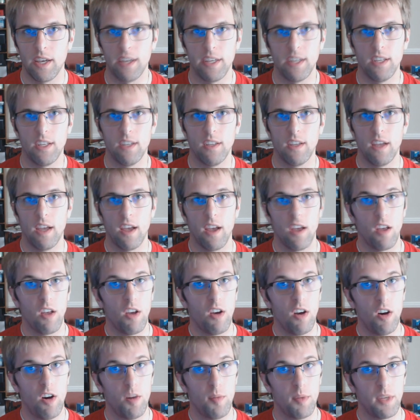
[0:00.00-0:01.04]

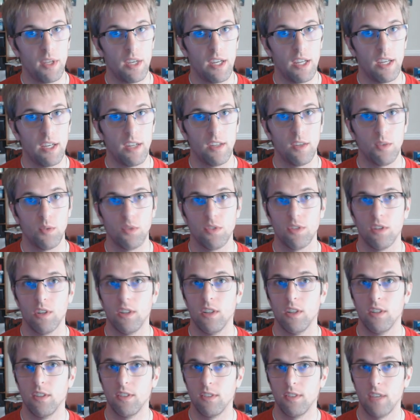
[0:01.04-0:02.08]
All my data was
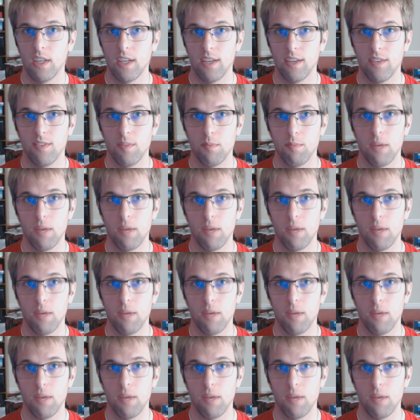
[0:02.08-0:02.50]
all saved